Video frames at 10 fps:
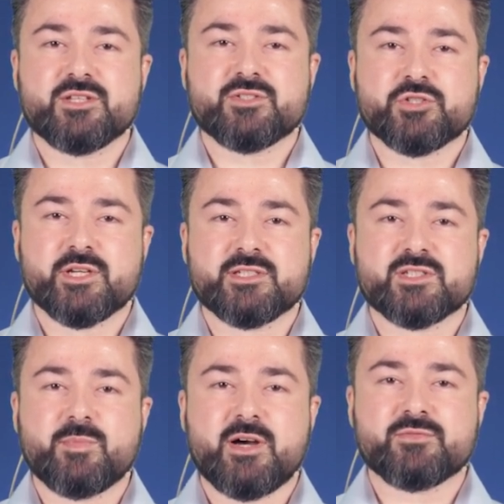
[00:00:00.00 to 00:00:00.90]
such as
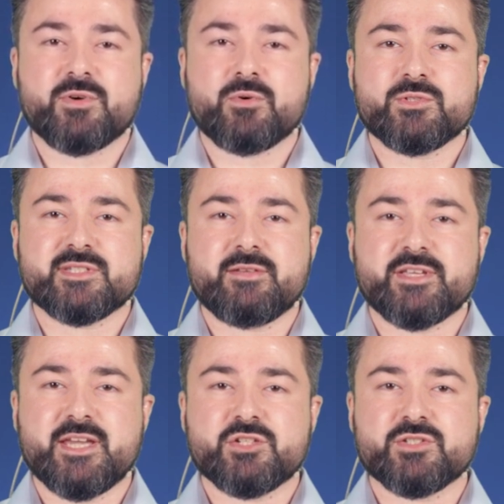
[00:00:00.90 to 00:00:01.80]
smartphones,
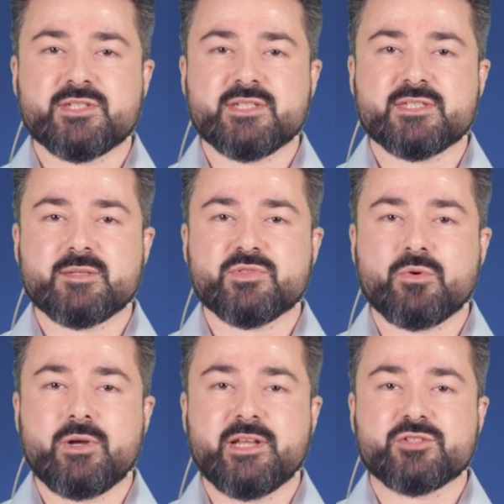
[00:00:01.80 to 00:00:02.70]
navigation systems,
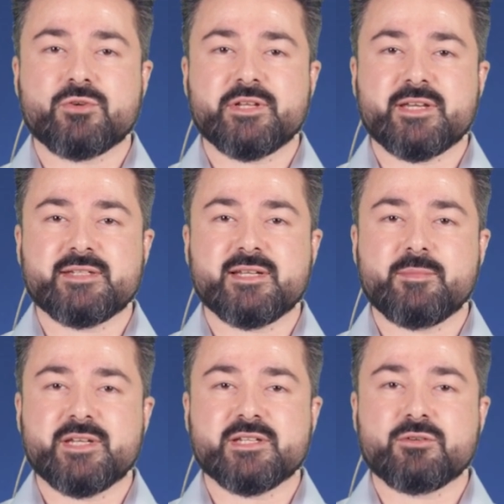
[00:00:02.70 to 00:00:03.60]
or electronic and
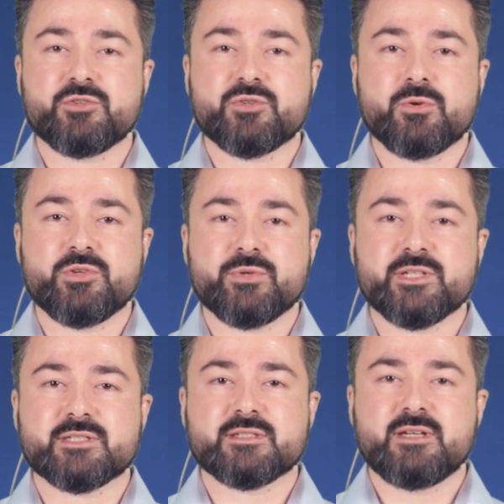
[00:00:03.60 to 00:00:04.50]
telematic control
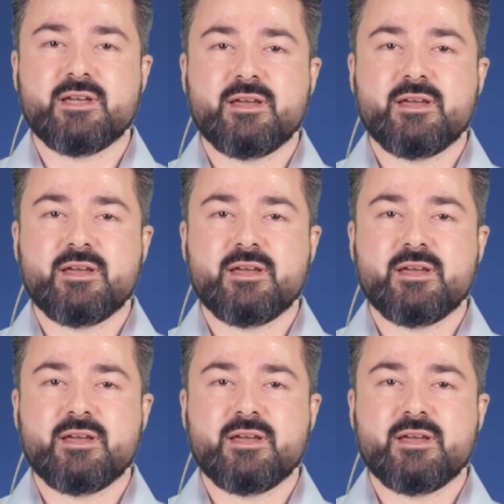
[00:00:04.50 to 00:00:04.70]
units.